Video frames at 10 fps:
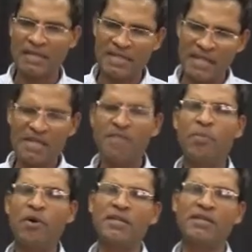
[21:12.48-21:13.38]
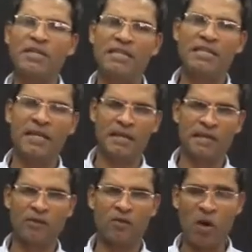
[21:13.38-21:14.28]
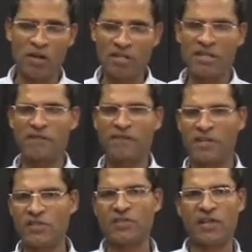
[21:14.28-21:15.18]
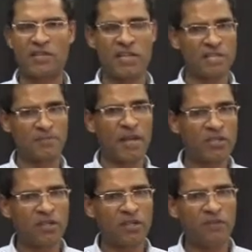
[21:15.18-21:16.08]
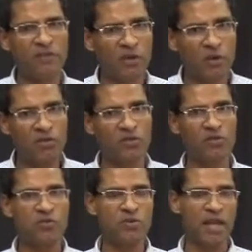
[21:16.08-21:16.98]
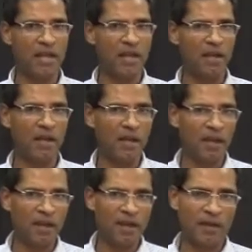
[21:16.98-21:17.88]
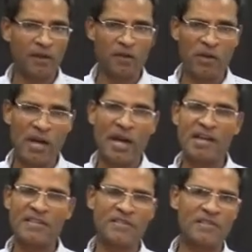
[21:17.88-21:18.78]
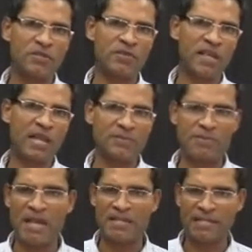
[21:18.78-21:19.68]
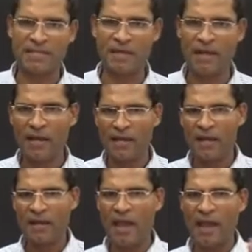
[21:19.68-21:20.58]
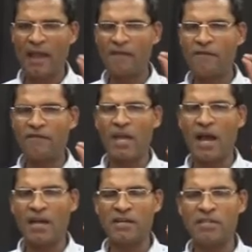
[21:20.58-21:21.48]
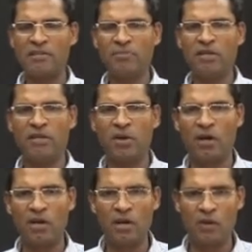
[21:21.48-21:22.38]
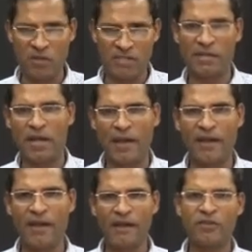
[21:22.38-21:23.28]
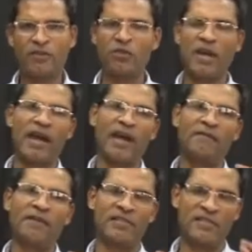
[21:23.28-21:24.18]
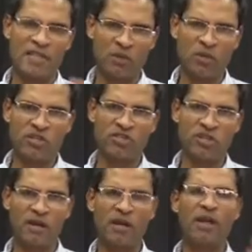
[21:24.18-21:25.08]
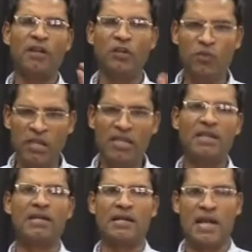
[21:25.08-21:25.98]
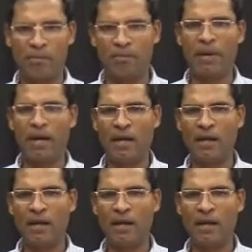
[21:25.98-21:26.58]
second important detail in quantitative research, especially if you're going to do your analysis using SPSS, then every item in your questionnaire should have a sequential unique number.